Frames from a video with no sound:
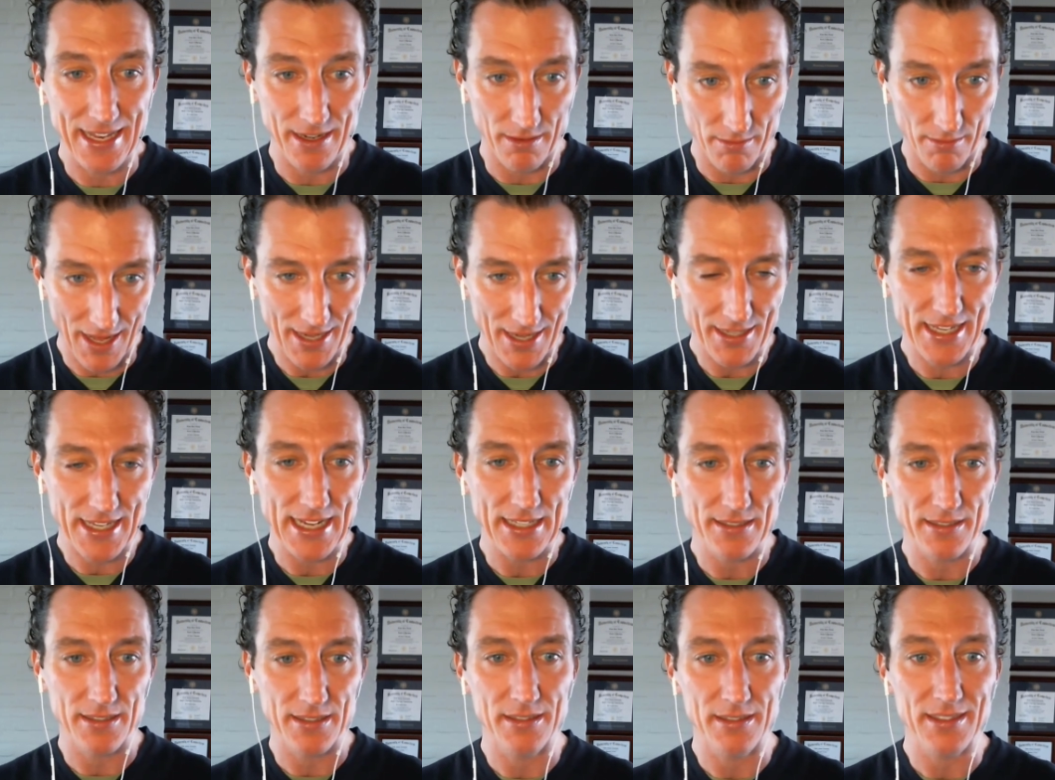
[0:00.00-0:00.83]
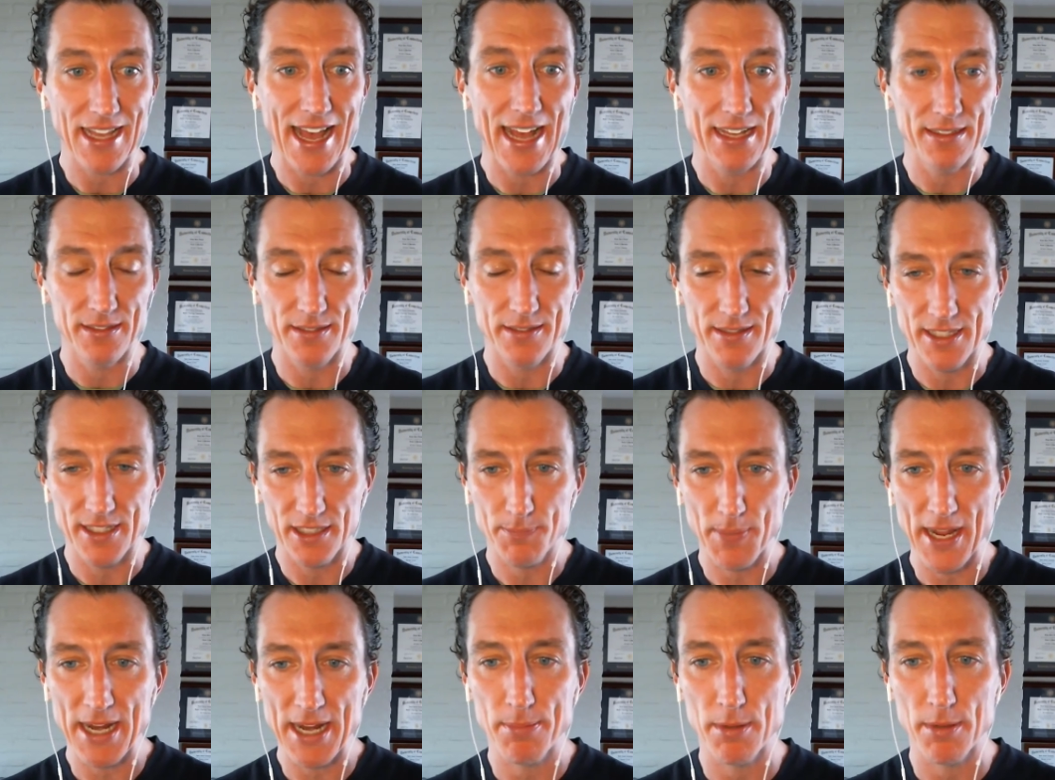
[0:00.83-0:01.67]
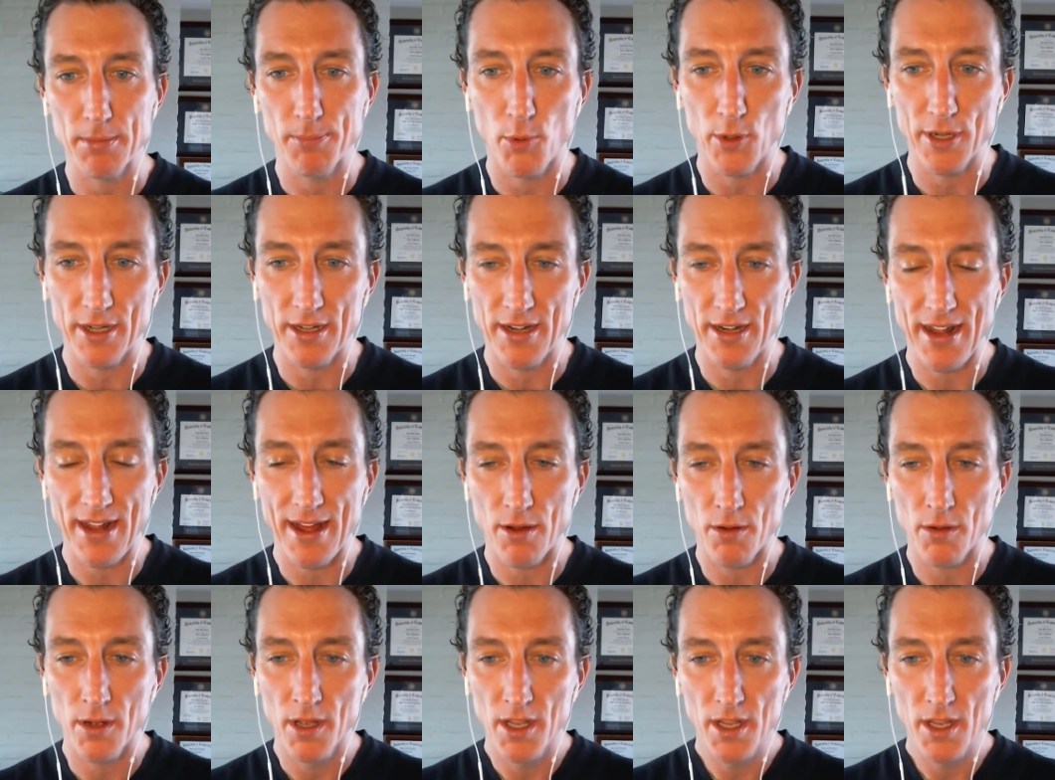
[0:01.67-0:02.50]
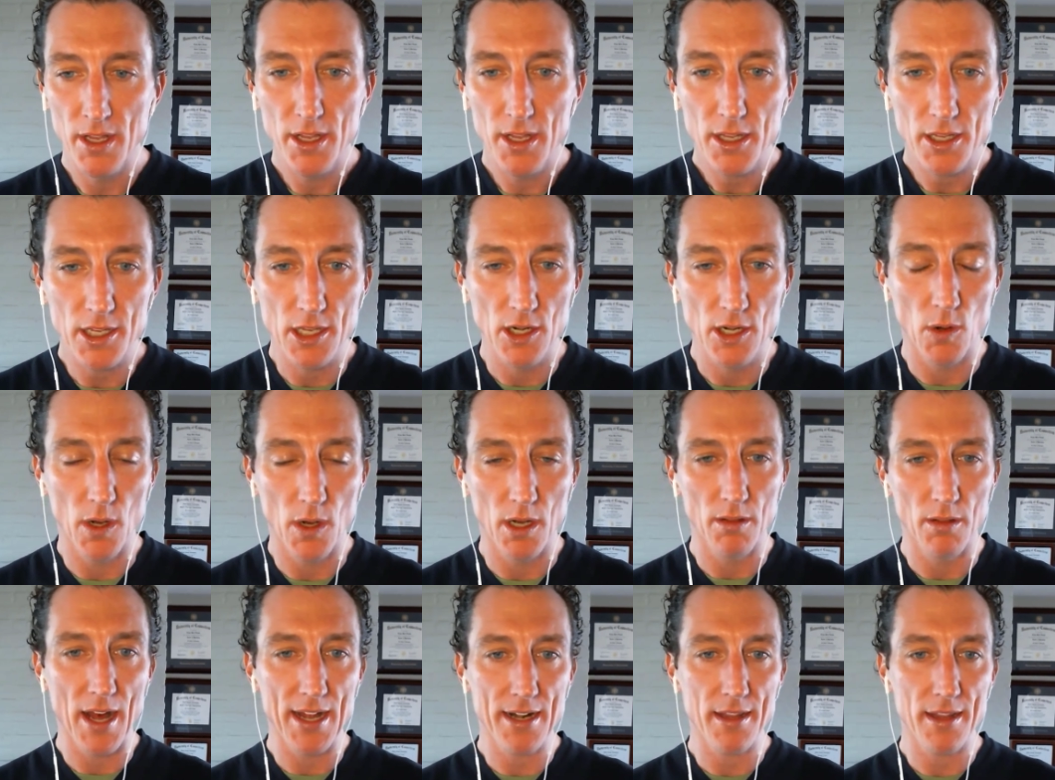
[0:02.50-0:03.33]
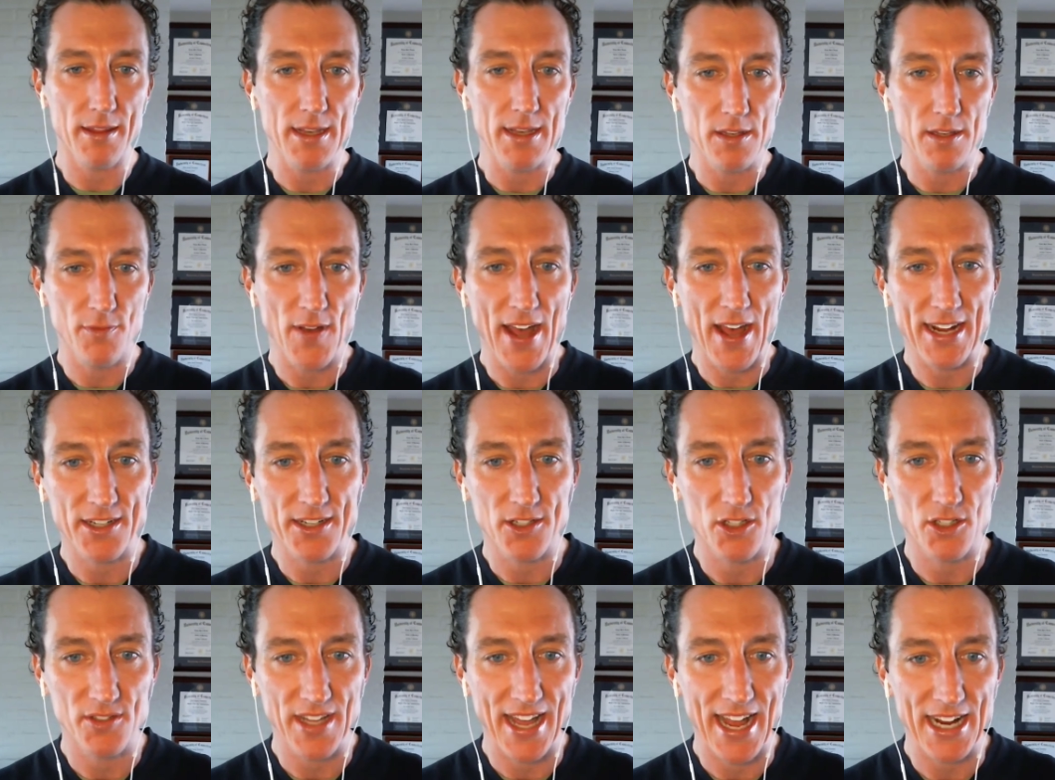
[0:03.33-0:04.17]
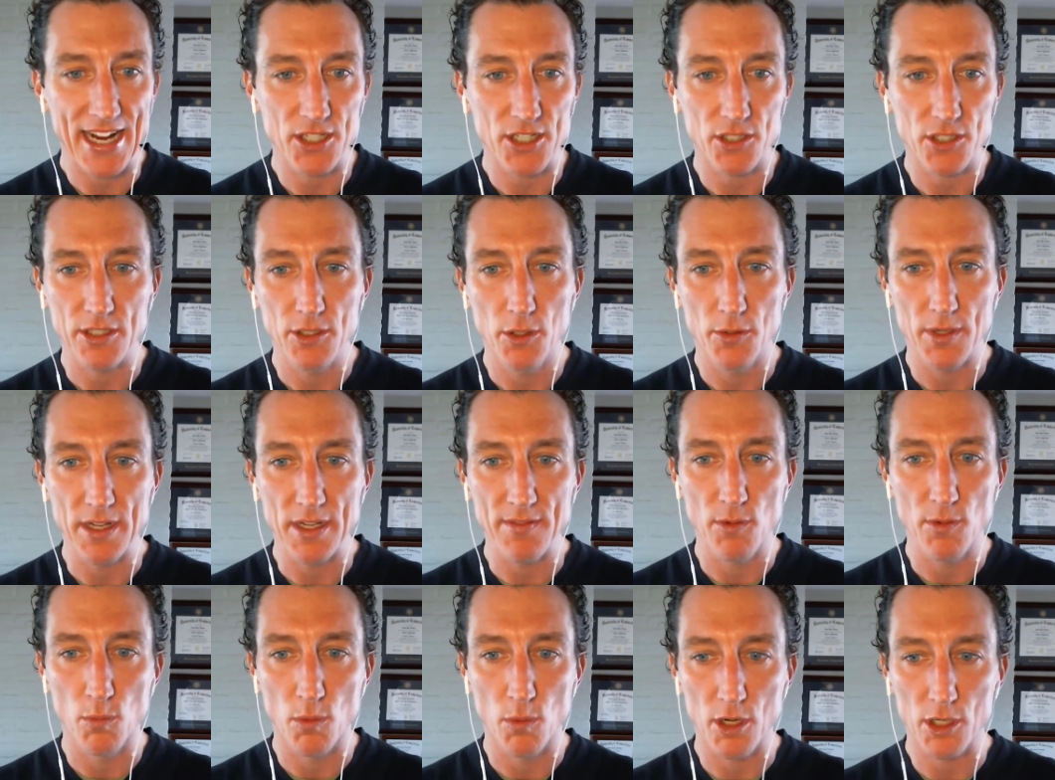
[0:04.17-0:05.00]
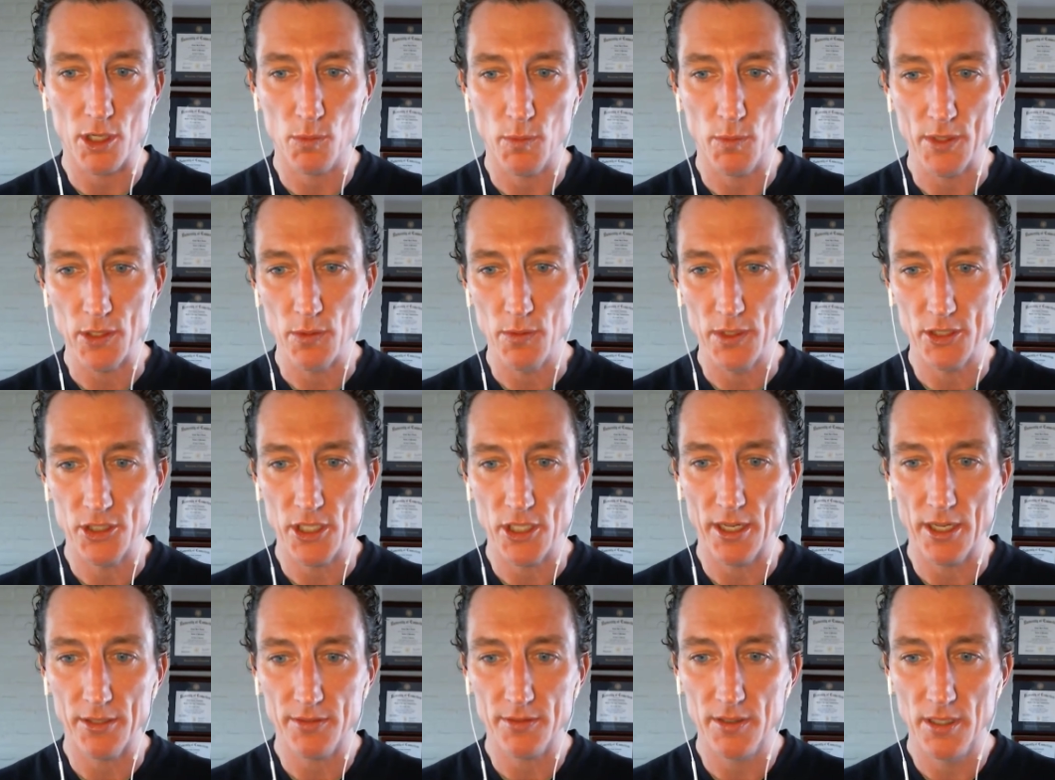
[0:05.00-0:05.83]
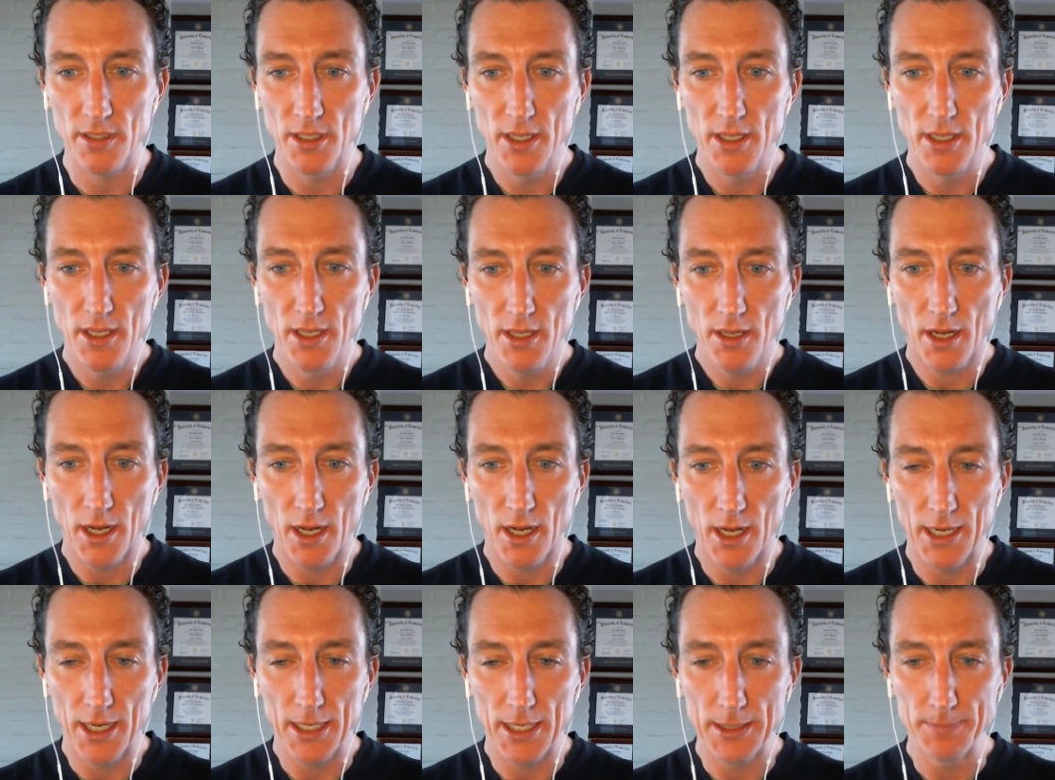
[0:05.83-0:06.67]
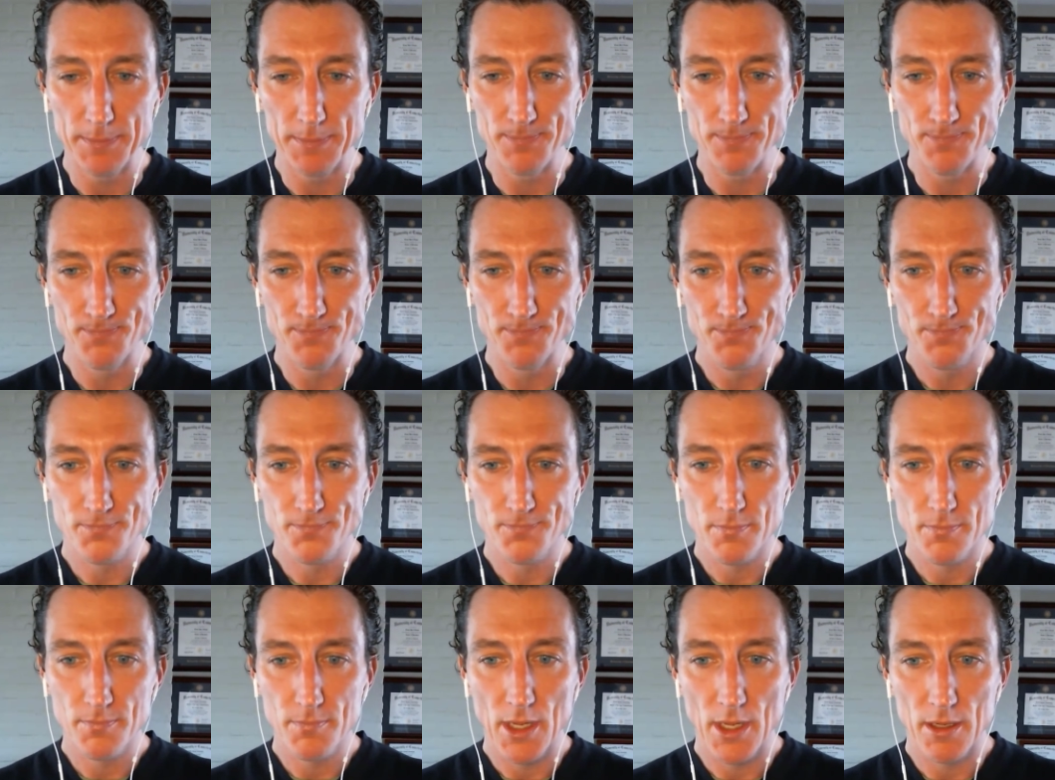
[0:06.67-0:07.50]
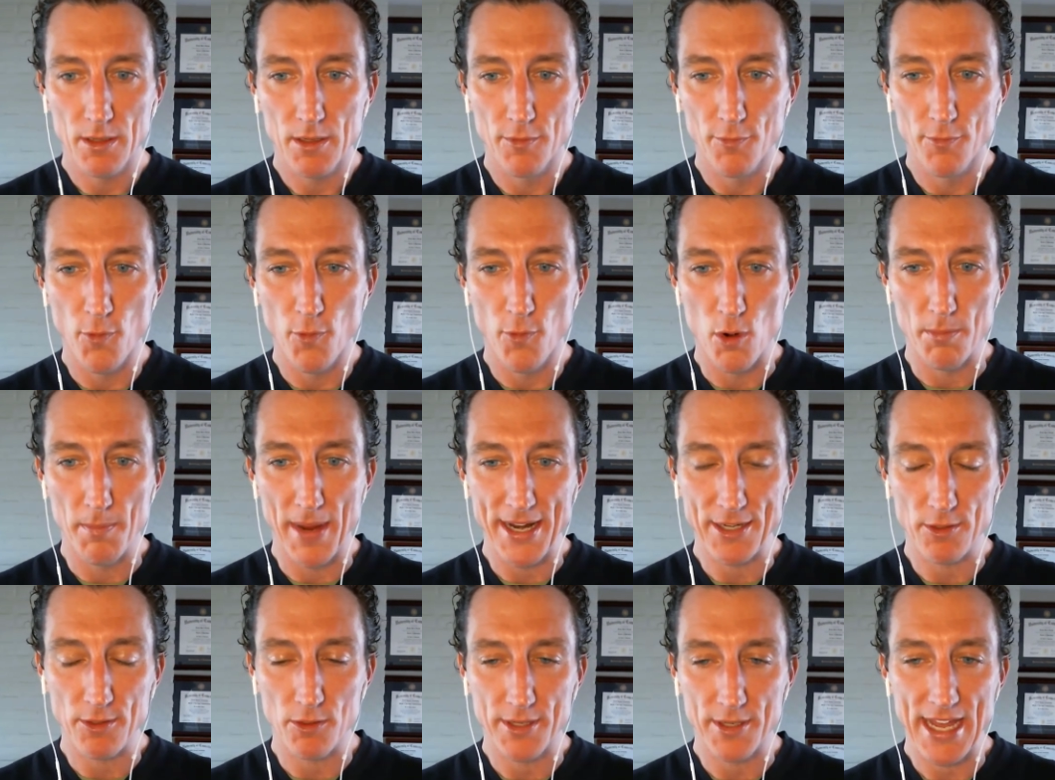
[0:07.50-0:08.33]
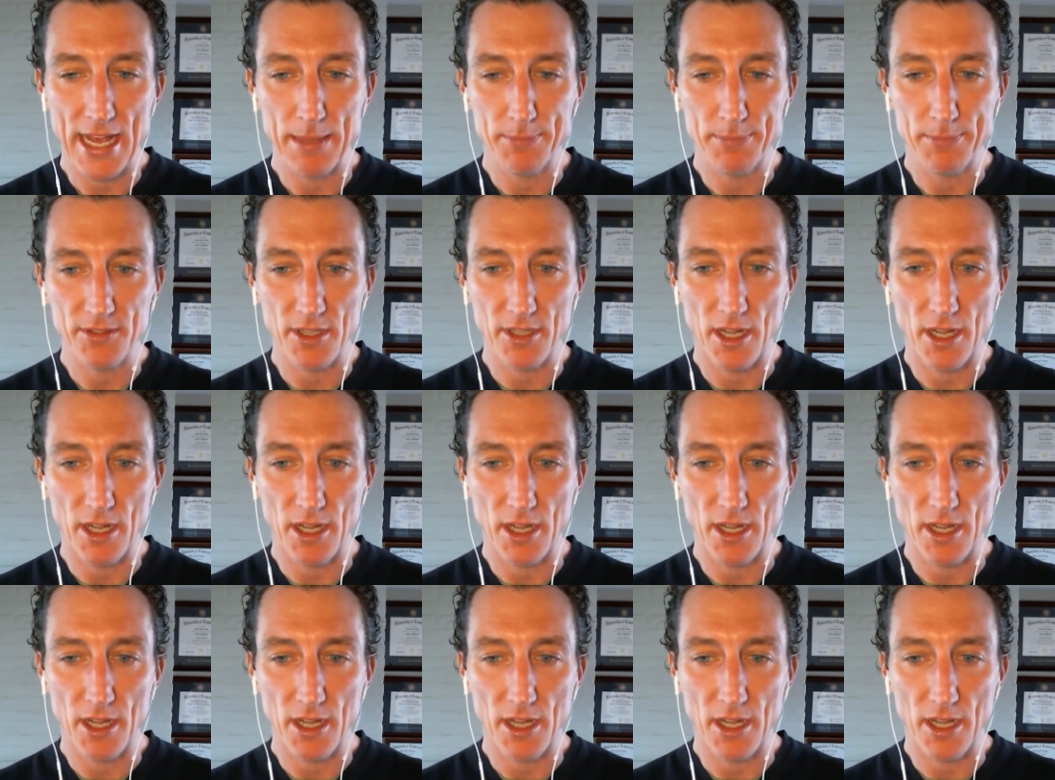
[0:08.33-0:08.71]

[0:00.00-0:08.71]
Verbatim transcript: in a lot of cases, as this paper pointed out, you know, a lot of these factors actually don't even work when you adjust um, for microcap